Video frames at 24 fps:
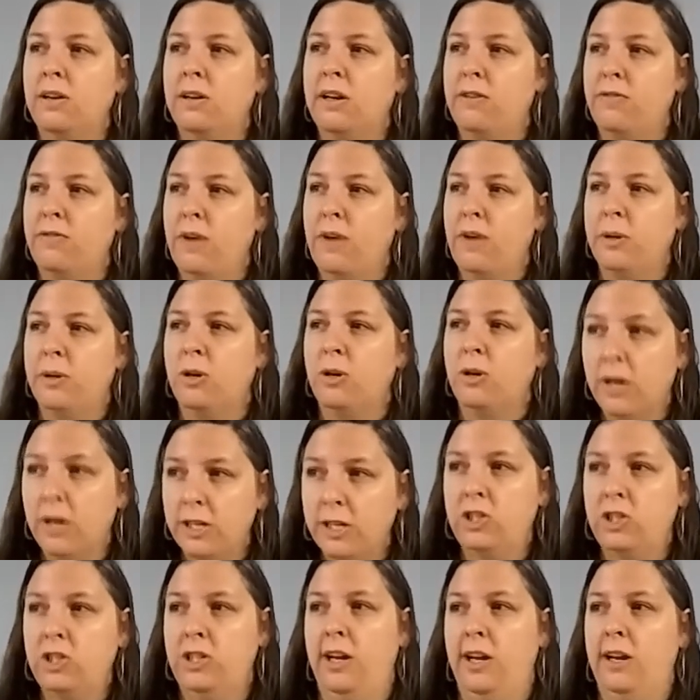If I'm a
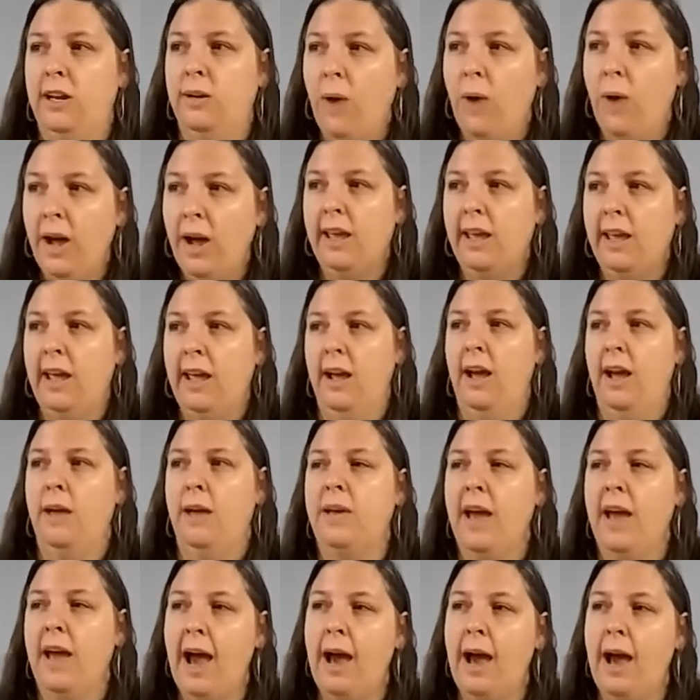Christian, why can't I
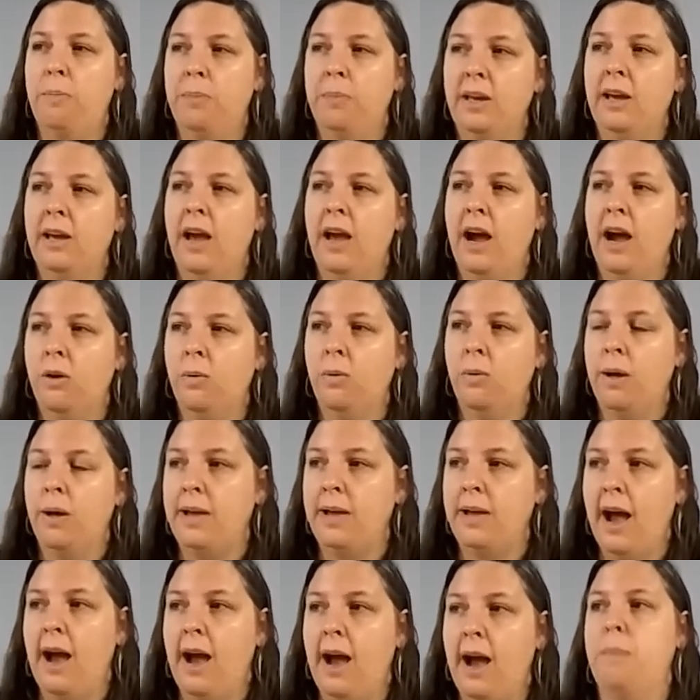be happy? How do I
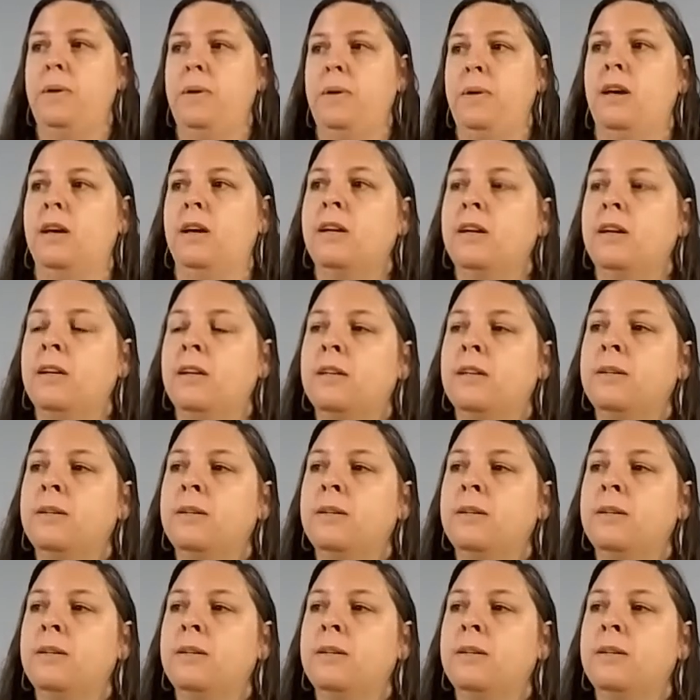be happy?